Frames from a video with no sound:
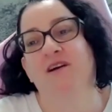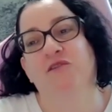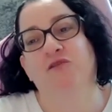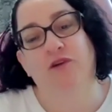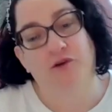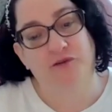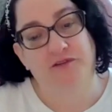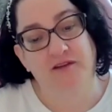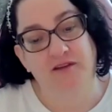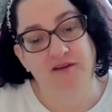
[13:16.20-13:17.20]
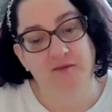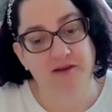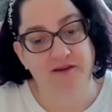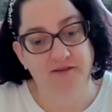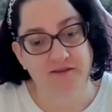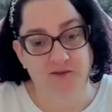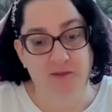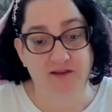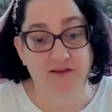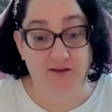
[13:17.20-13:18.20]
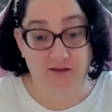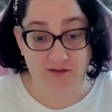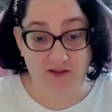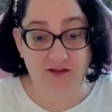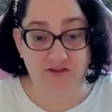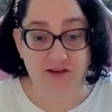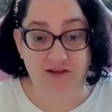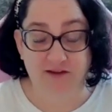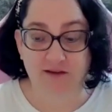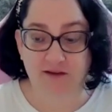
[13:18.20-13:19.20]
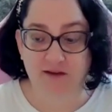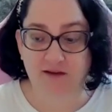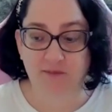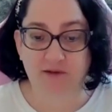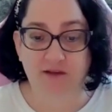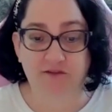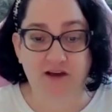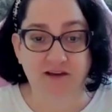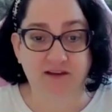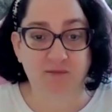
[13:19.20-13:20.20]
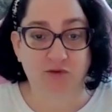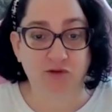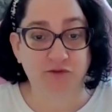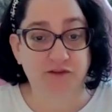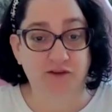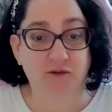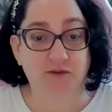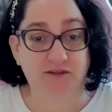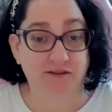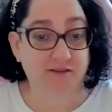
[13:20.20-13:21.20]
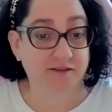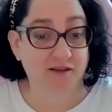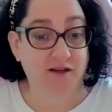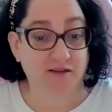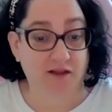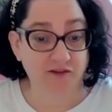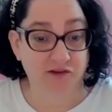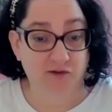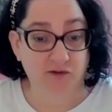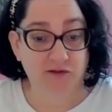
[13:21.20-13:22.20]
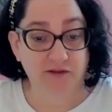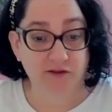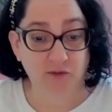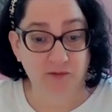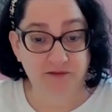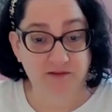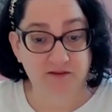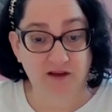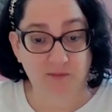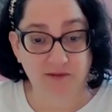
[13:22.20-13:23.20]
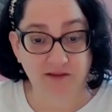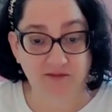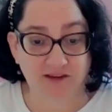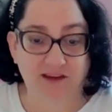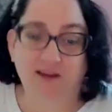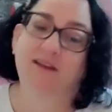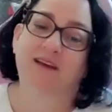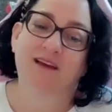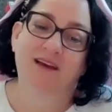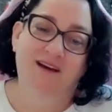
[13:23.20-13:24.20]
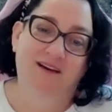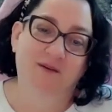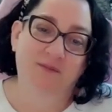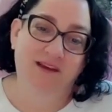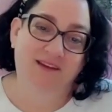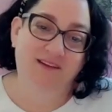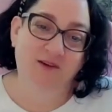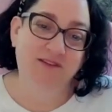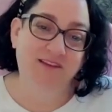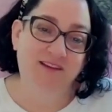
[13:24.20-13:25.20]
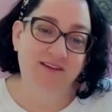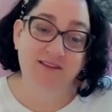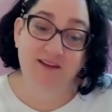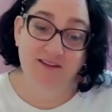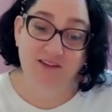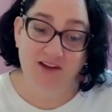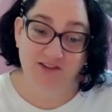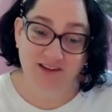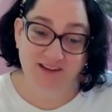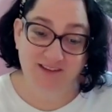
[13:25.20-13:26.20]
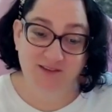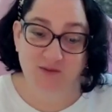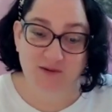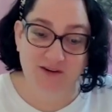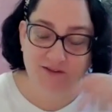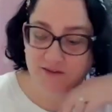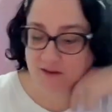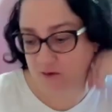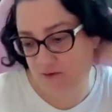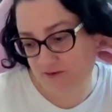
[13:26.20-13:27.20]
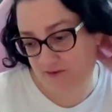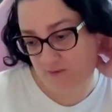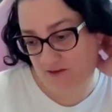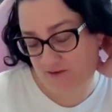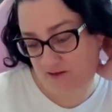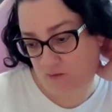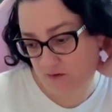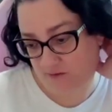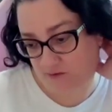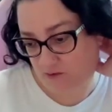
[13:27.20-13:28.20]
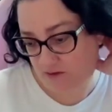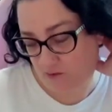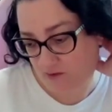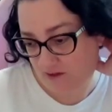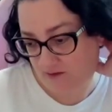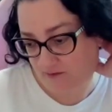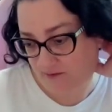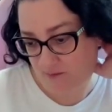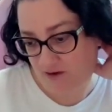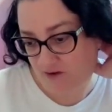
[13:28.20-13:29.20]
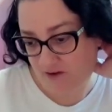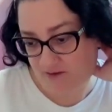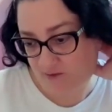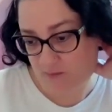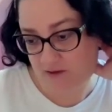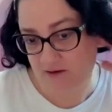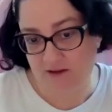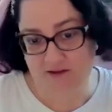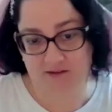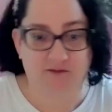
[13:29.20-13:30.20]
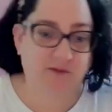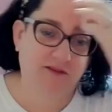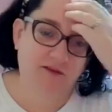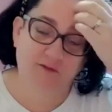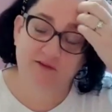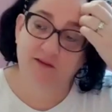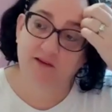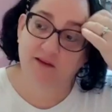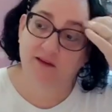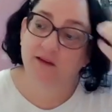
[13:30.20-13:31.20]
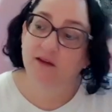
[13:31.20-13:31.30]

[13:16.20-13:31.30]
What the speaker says: for OCD, because it's based on logic. If I can prove to you that this is not logical, you will stop believing it. And OCD is not a logic disorder. So CBT works really well in some areas, but not with OCD.